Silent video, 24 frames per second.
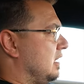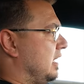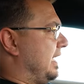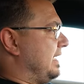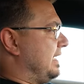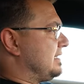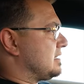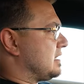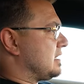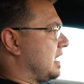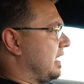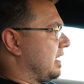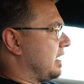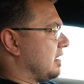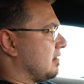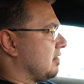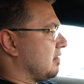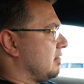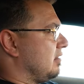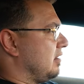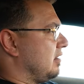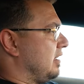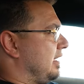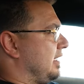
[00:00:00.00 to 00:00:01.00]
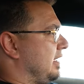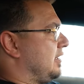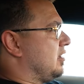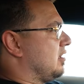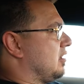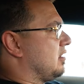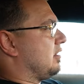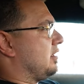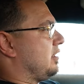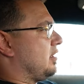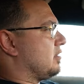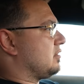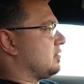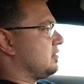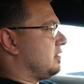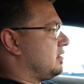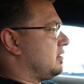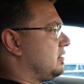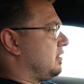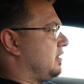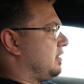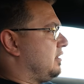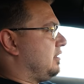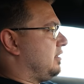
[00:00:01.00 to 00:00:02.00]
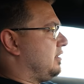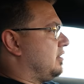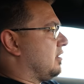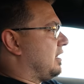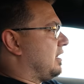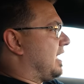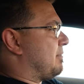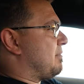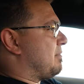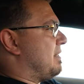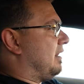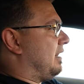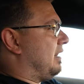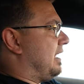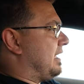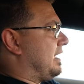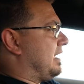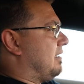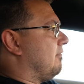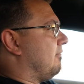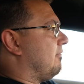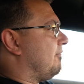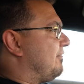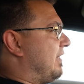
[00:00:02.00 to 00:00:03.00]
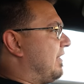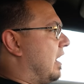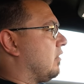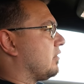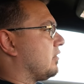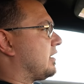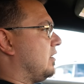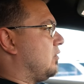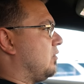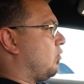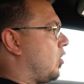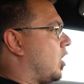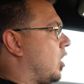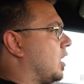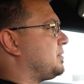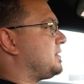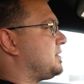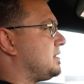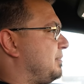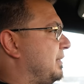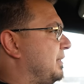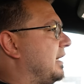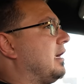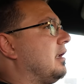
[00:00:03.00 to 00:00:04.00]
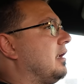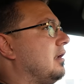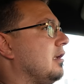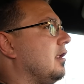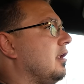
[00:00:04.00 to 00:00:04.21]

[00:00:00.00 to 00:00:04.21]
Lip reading: it's like you're like Millennium Falcon warp speed.